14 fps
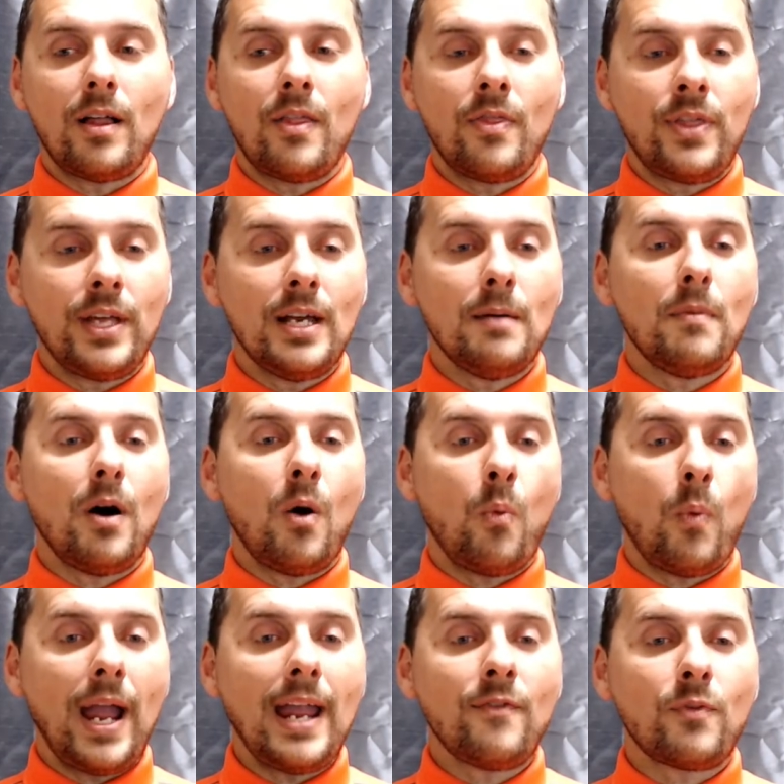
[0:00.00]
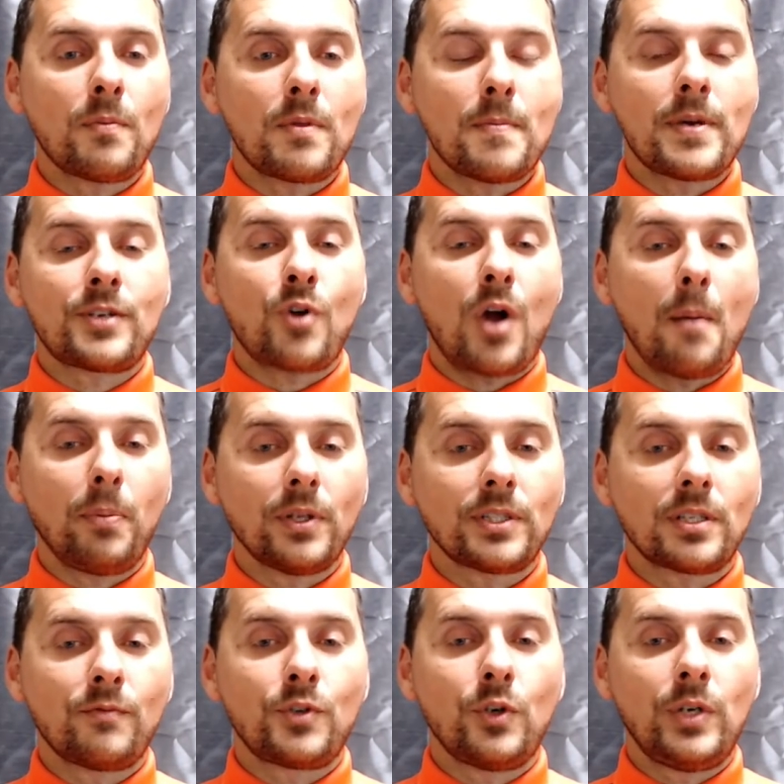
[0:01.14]
them away from the metropolis
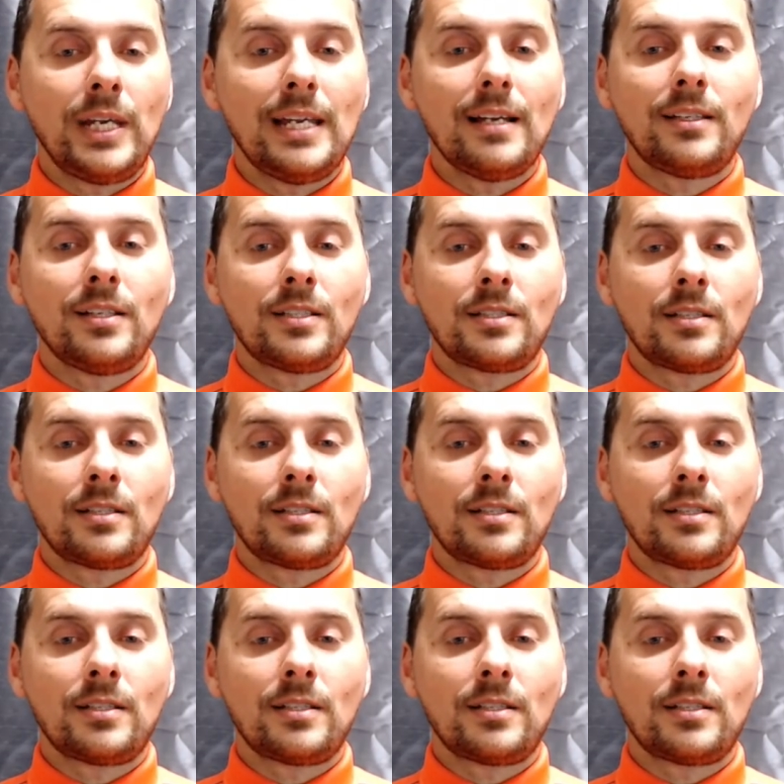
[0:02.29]
of Judea to